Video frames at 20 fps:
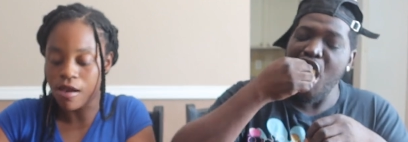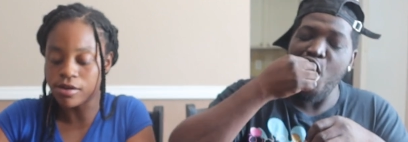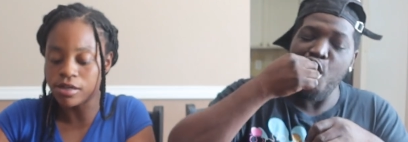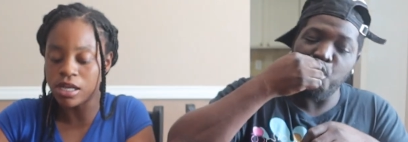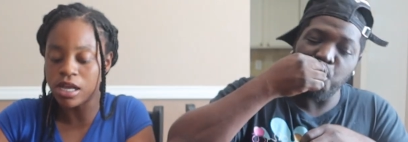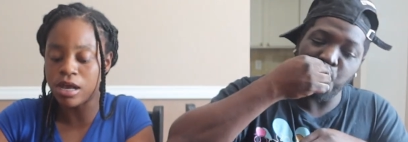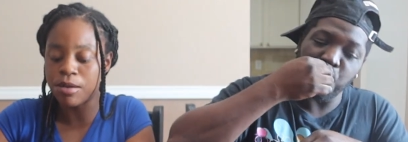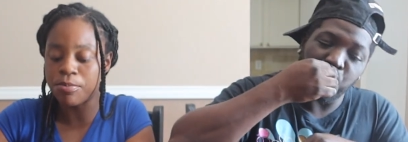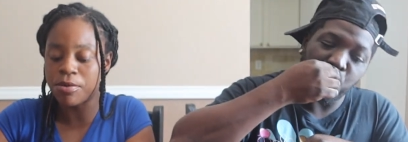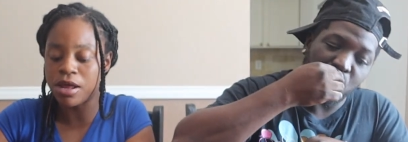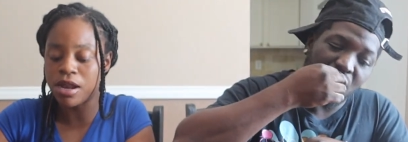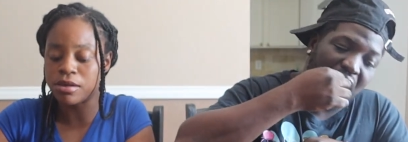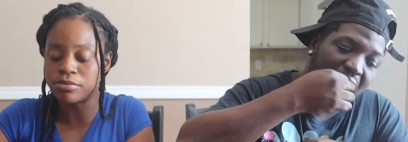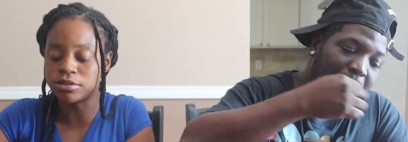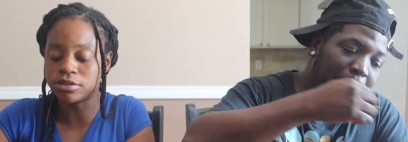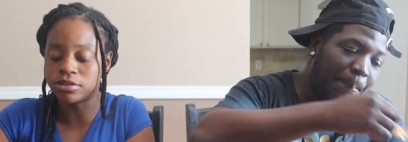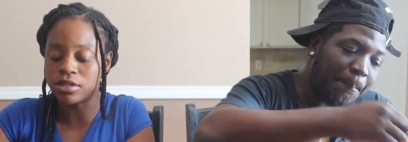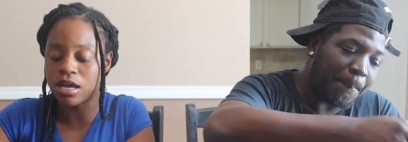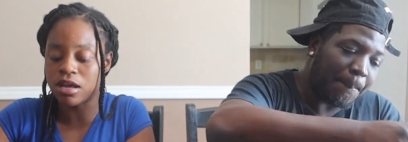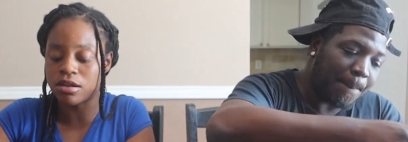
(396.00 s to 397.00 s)
Speaker 1: Yeah,
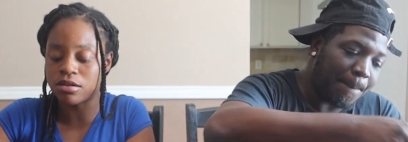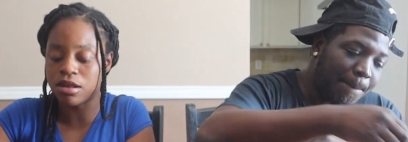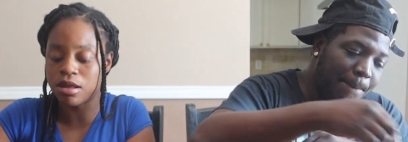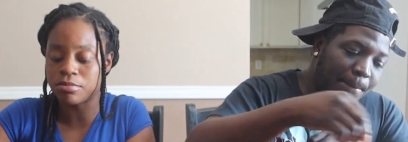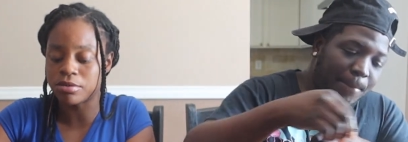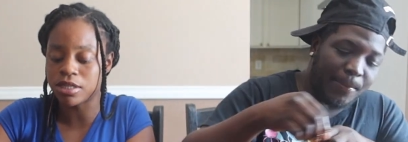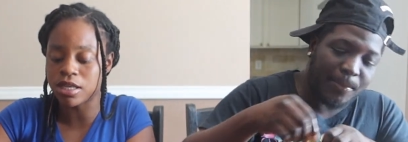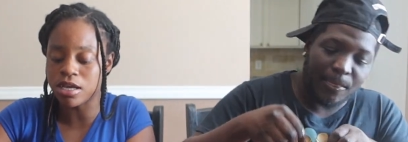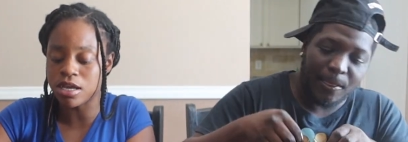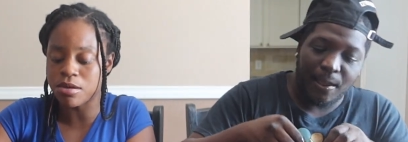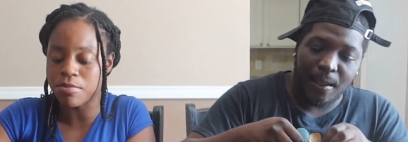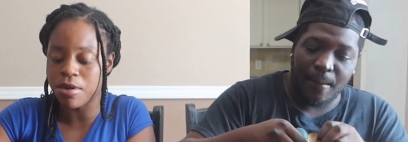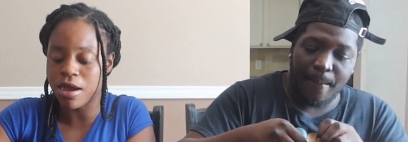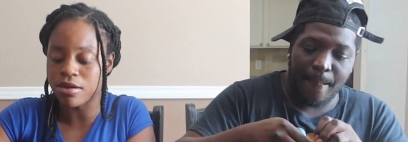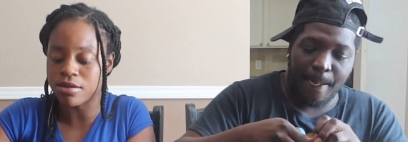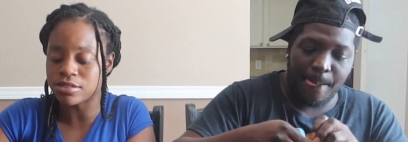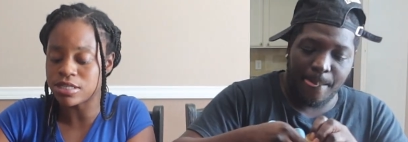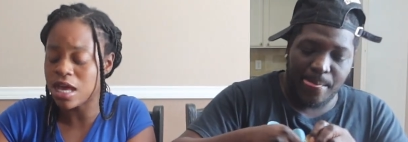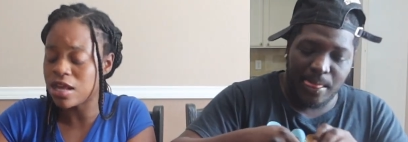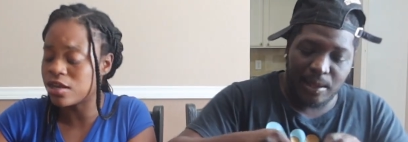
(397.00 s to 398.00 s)
but I'm I'm thinking
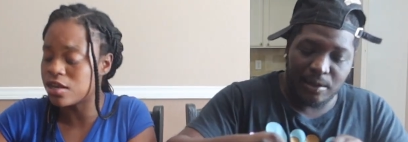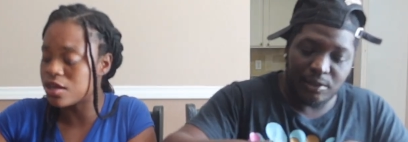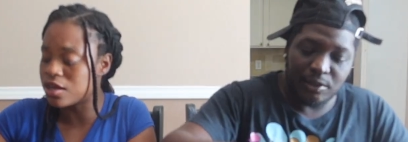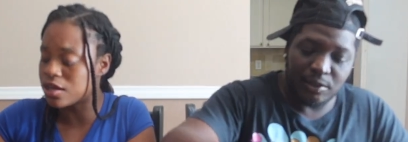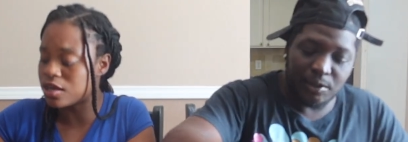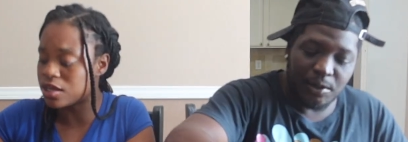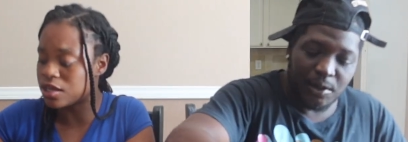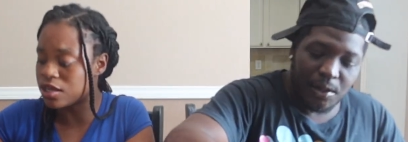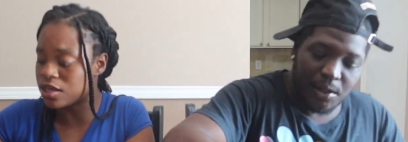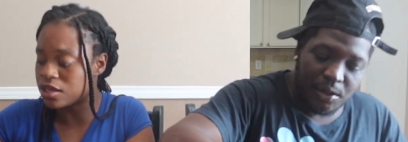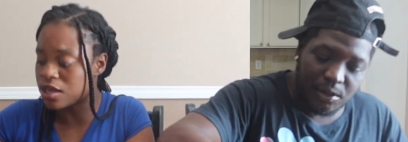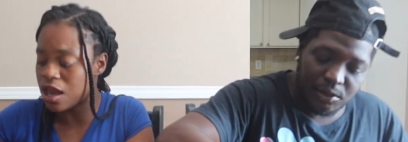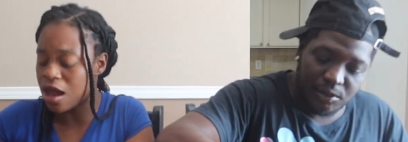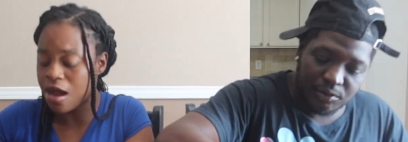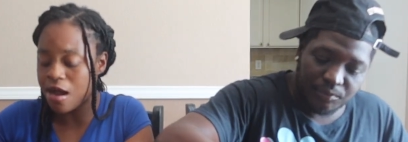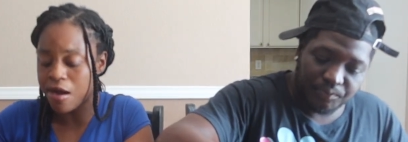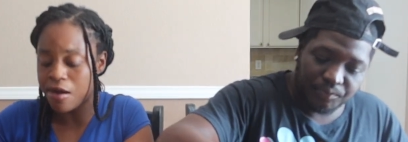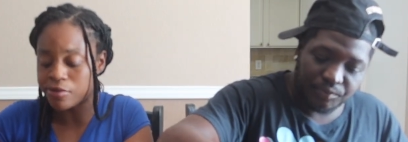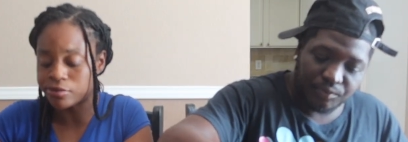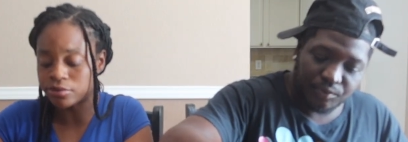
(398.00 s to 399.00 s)
about because I love to eat,
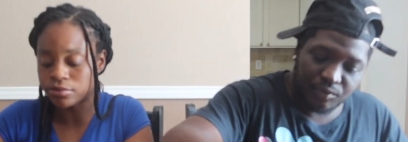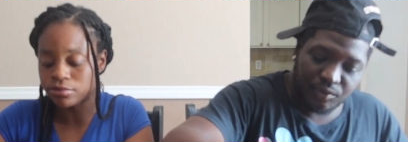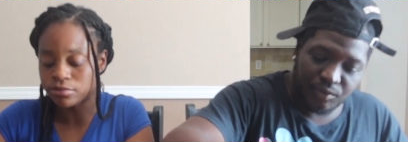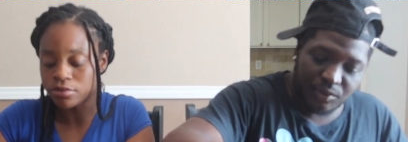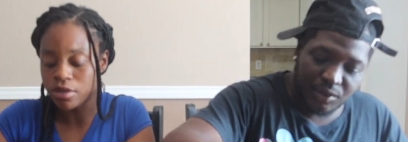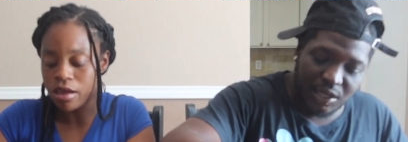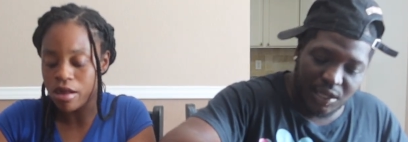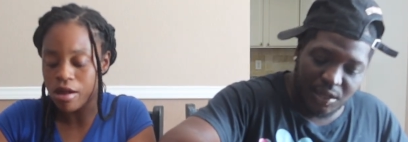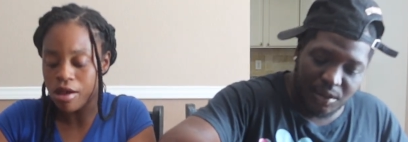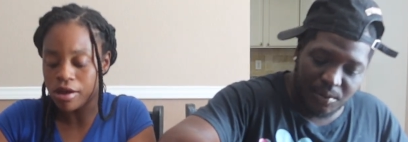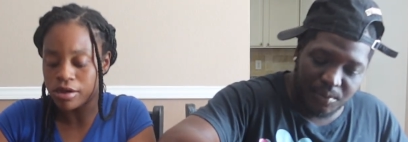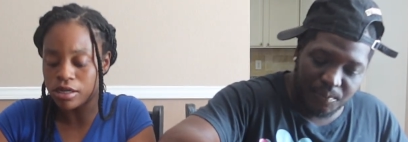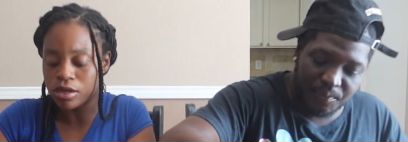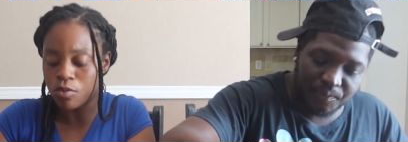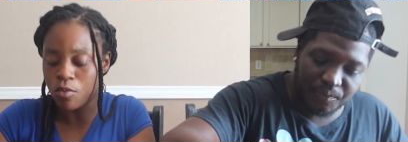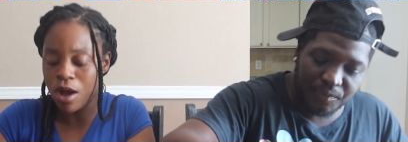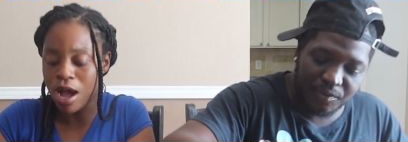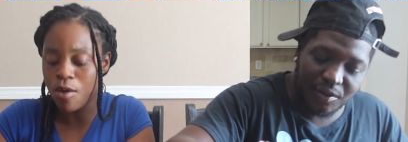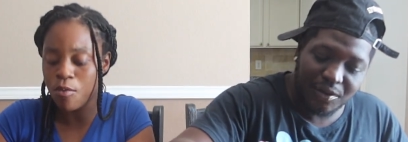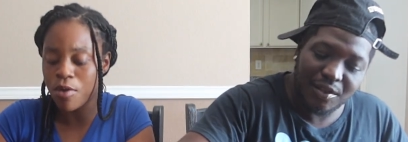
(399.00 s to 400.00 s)
y'all. Yeah.
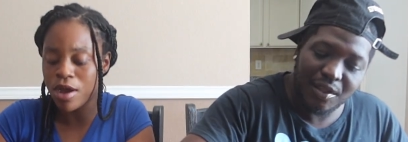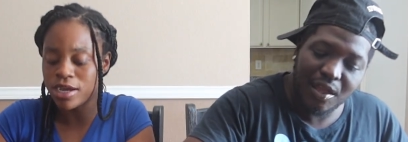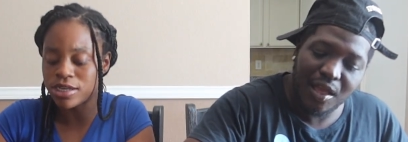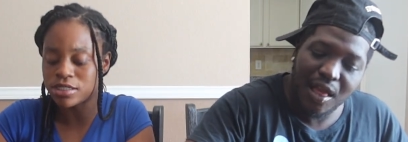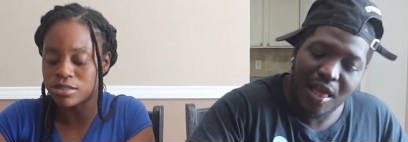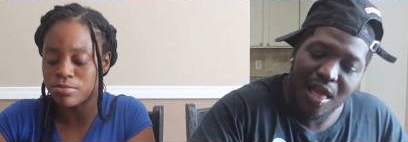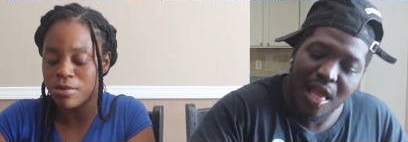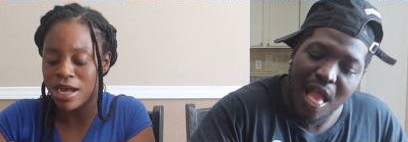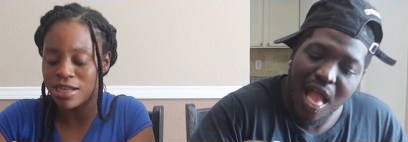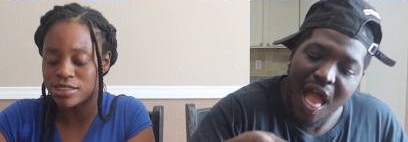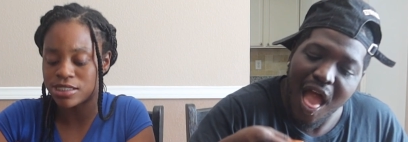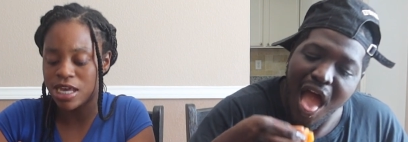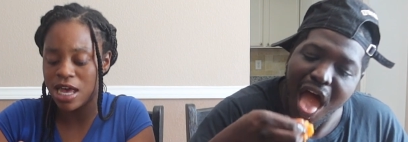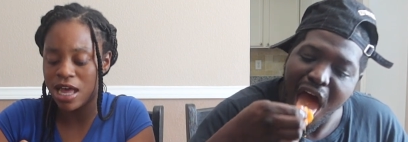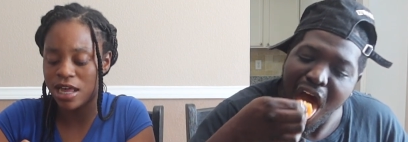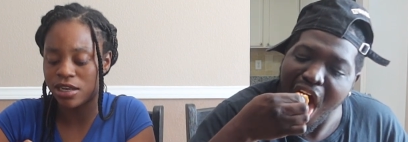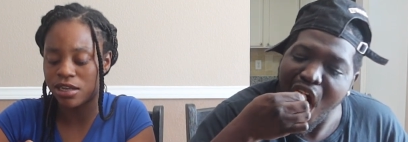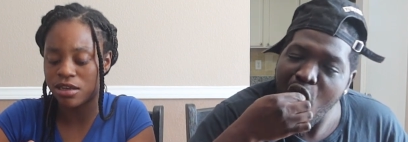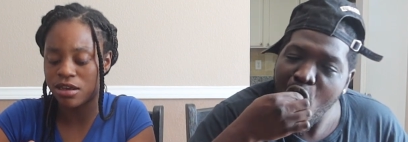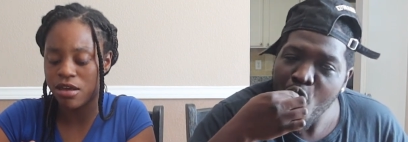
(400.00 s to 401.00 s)
And why waste my
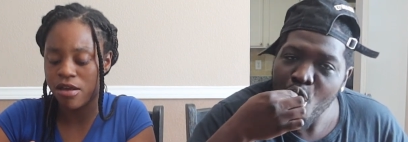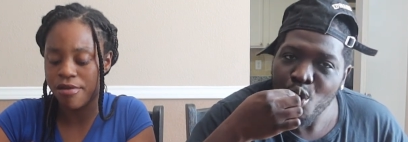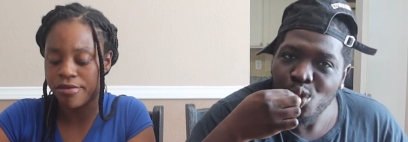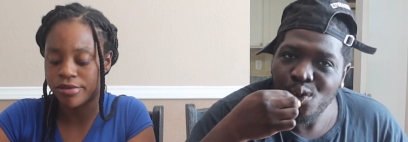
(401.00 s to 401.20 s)
talent?